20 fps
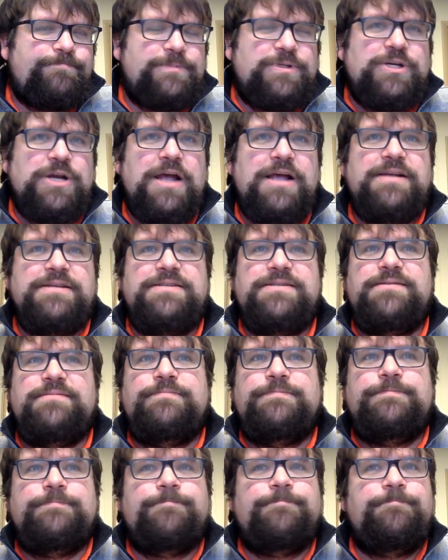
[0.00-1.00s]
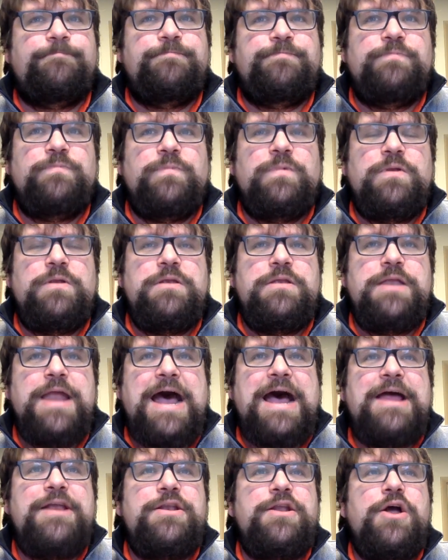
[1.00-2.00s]
just
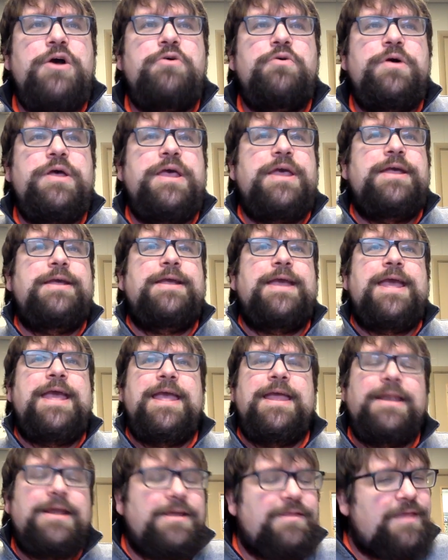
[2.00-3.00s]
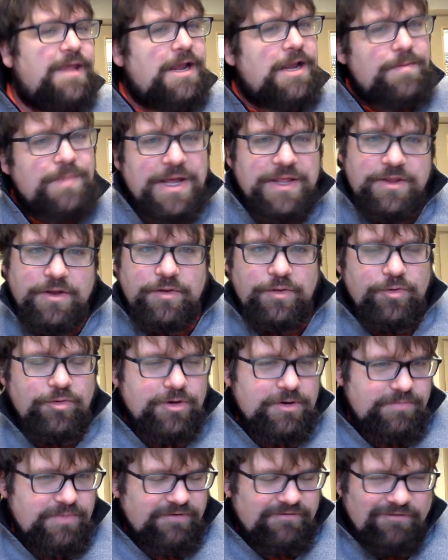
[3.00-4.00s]
not knowing anything about the
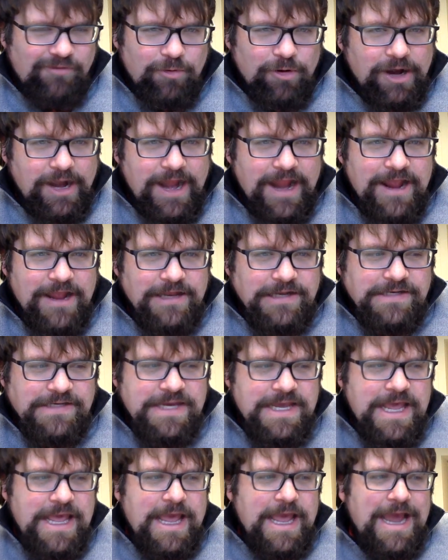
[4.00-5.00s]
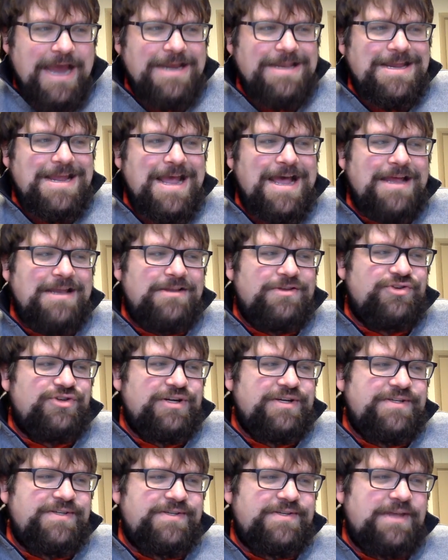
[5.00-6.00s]
Lord beforehand, and yet
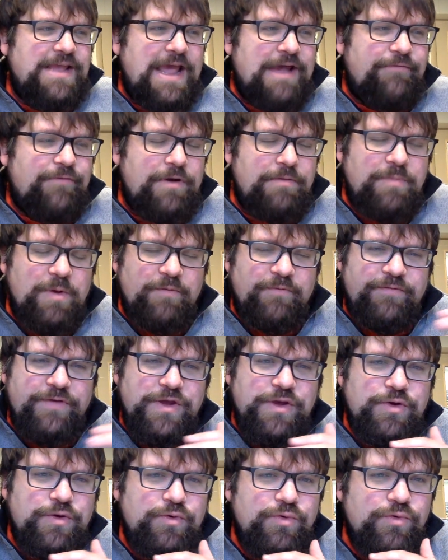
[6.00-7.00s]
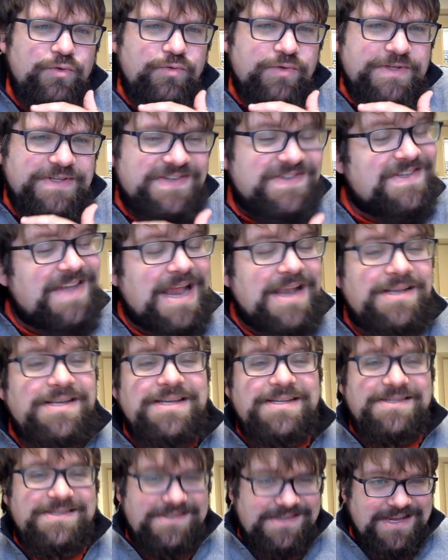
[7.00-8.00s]
just from a few
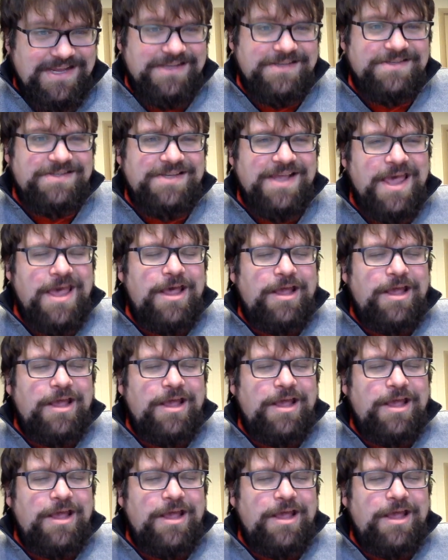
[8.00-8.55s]
sentences